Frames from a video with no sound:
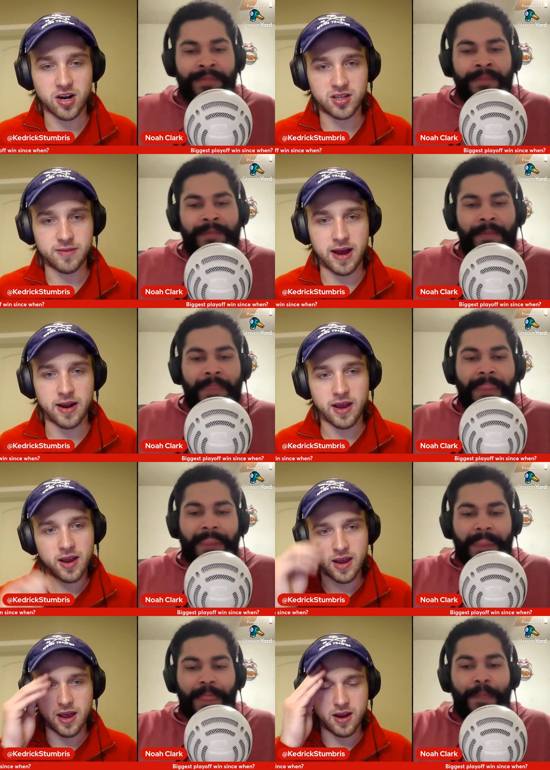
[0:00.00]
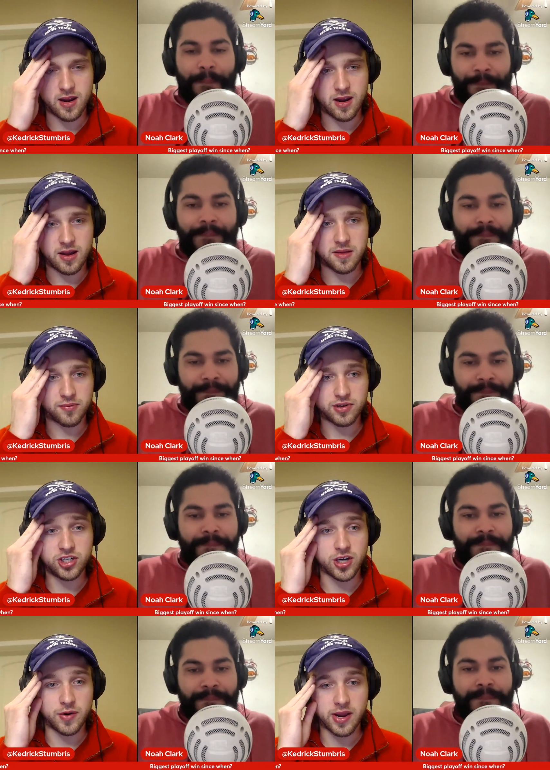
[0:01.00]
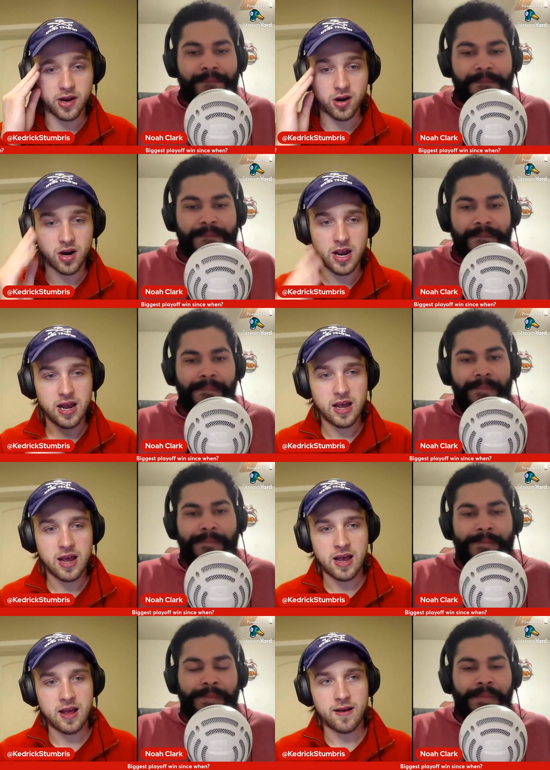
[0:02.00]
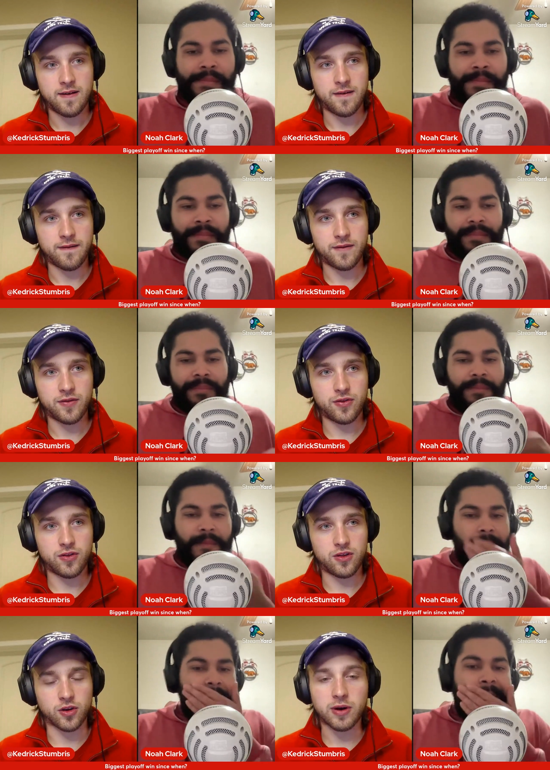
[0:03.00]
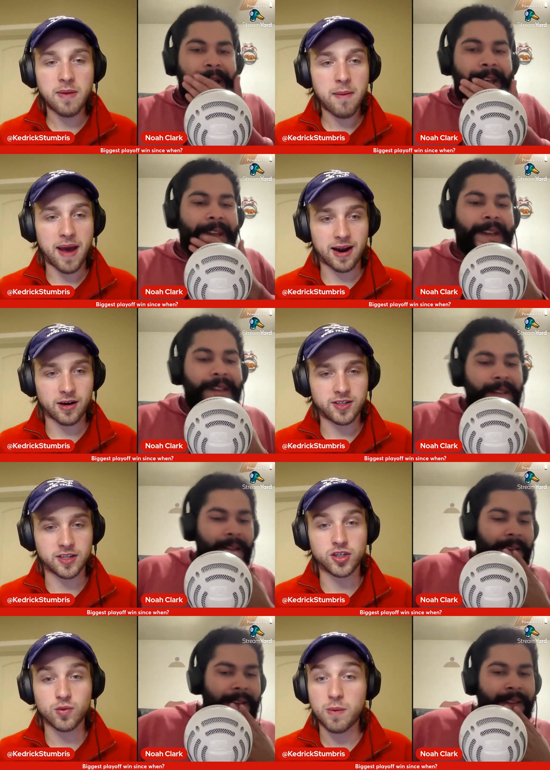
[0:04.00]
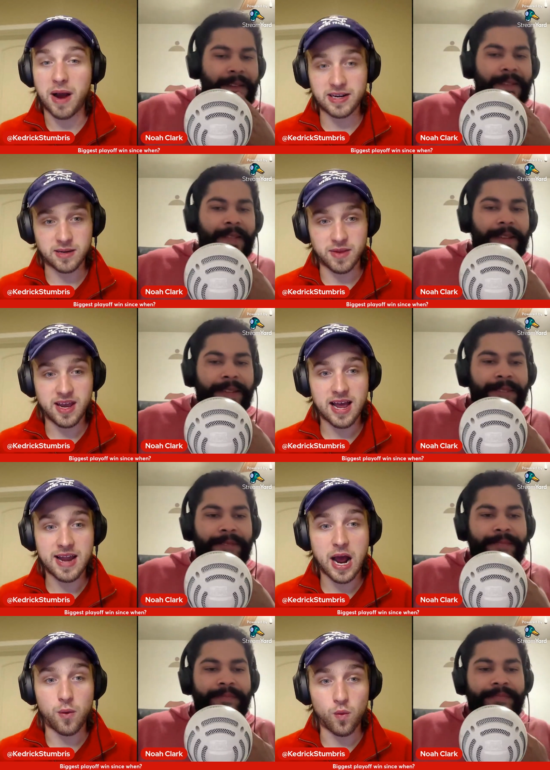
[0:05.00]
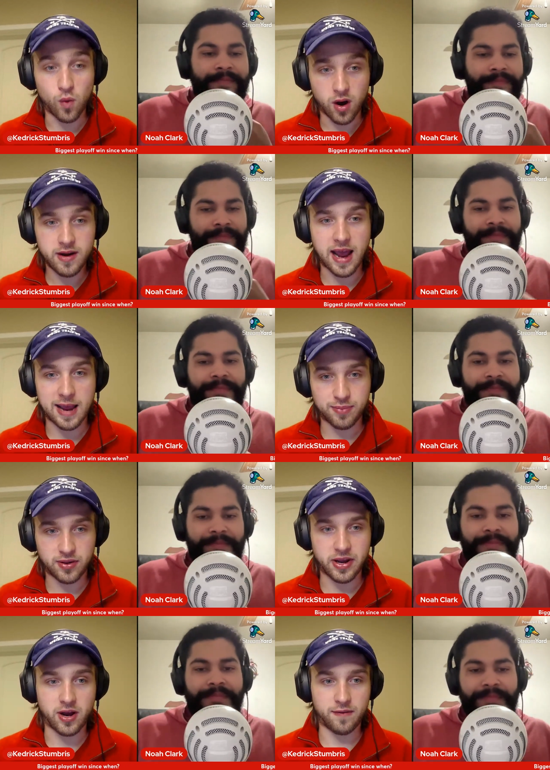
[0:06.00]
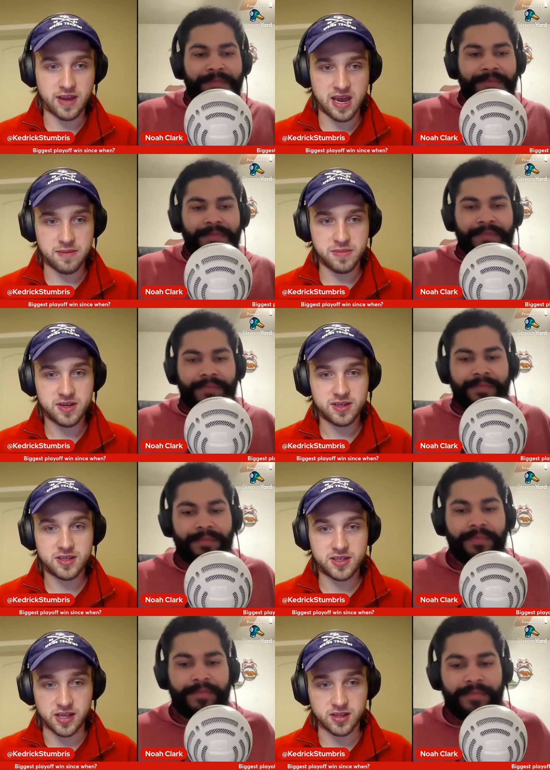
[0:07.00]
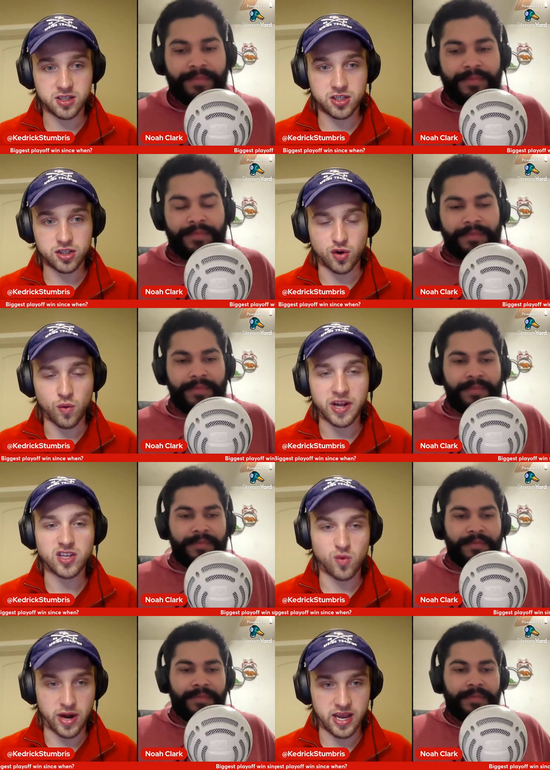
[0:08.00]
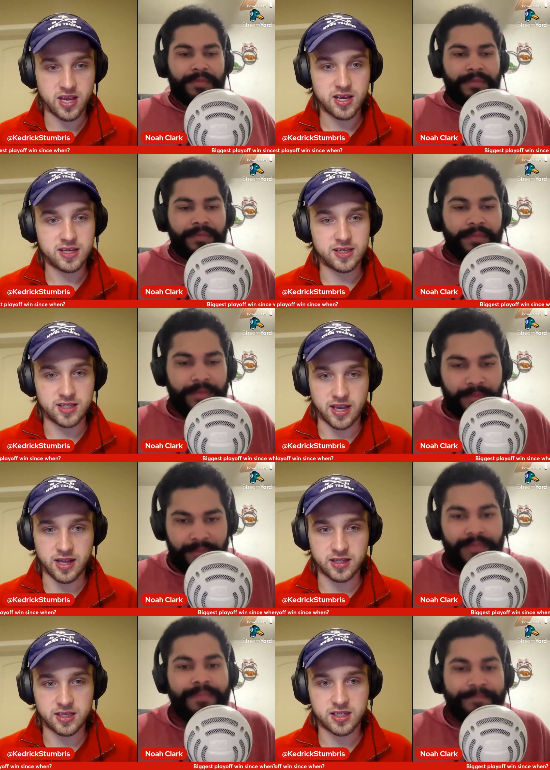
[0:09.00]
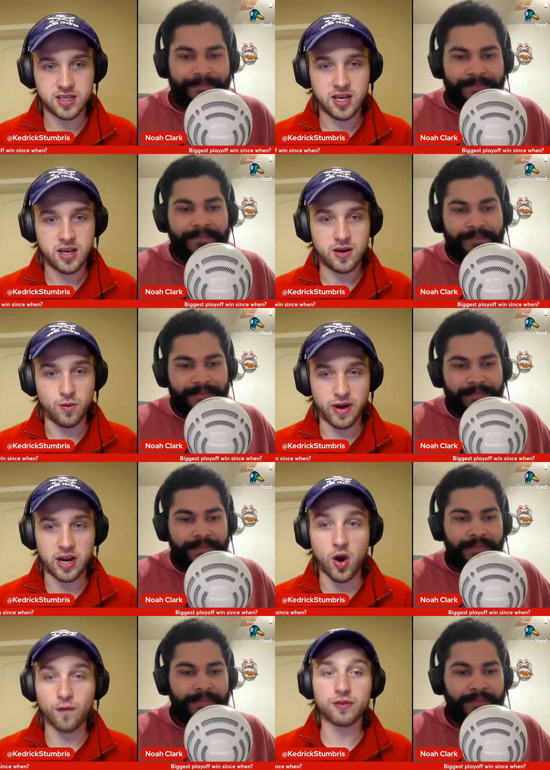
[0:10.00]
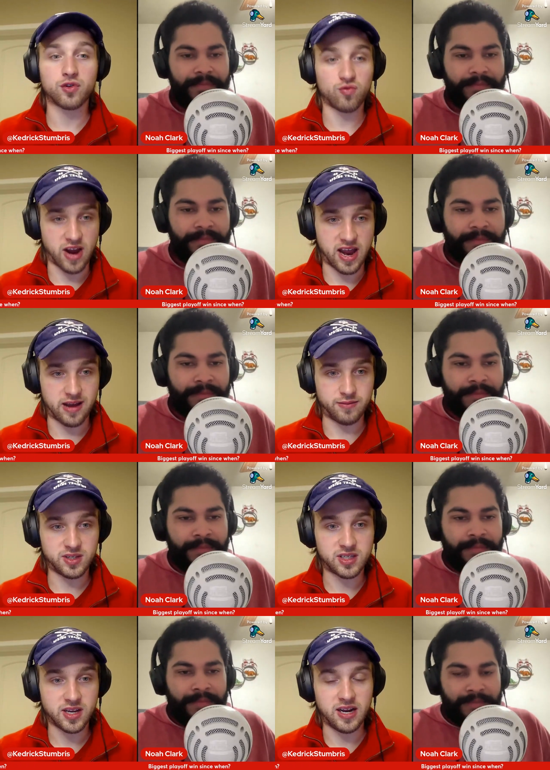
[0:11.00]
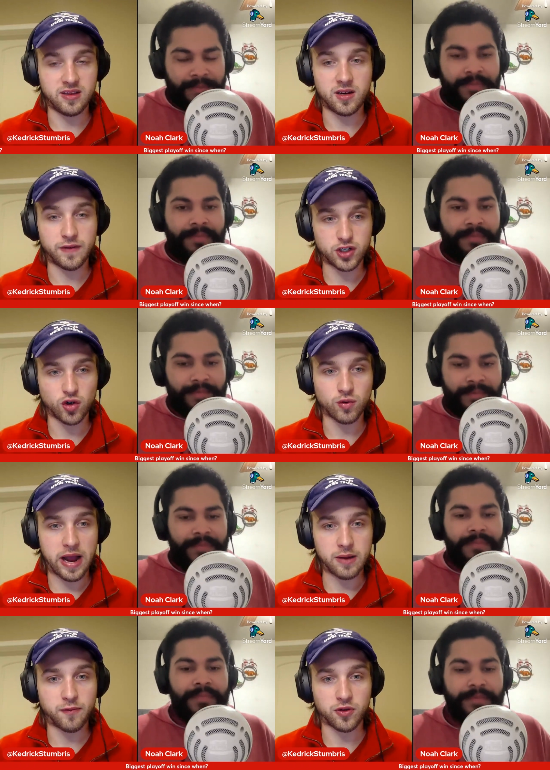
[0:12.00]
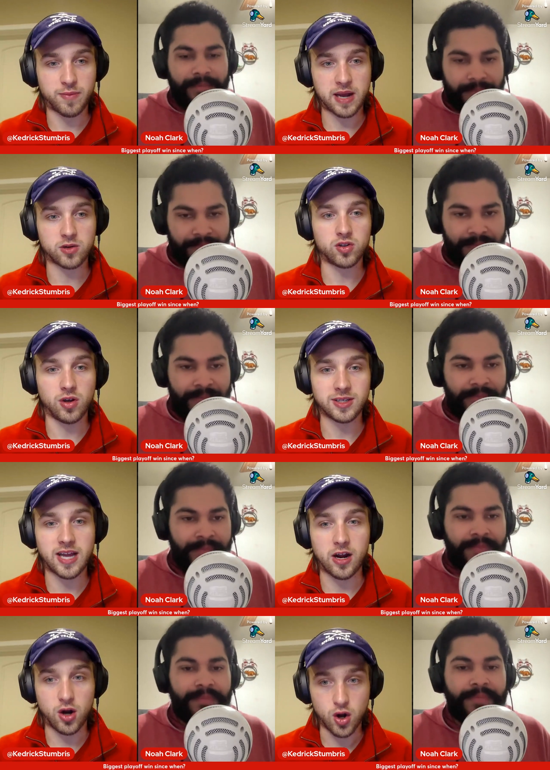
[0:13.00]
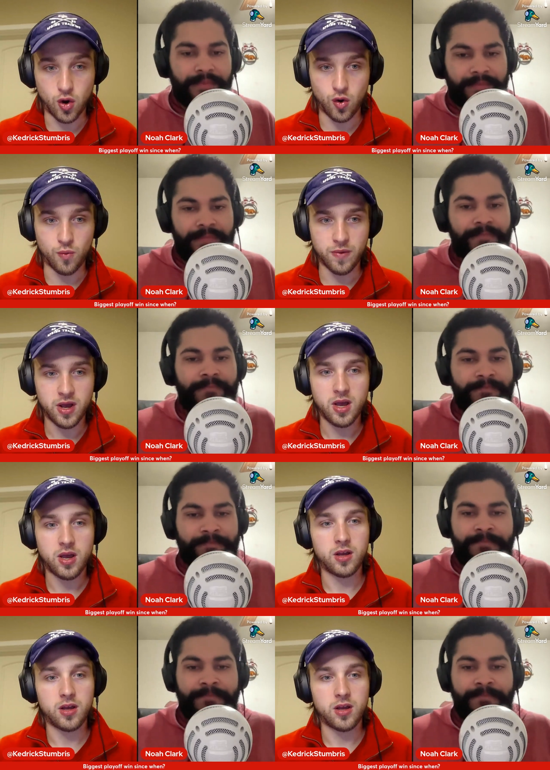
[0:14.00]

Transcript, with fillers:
Speaker 1: talked about it in in the pre-show here the Green Bay Packers, as you reminded me, had not won a playoff game since 2020, since winning over the Rams in the divisional round before the Packers lost at home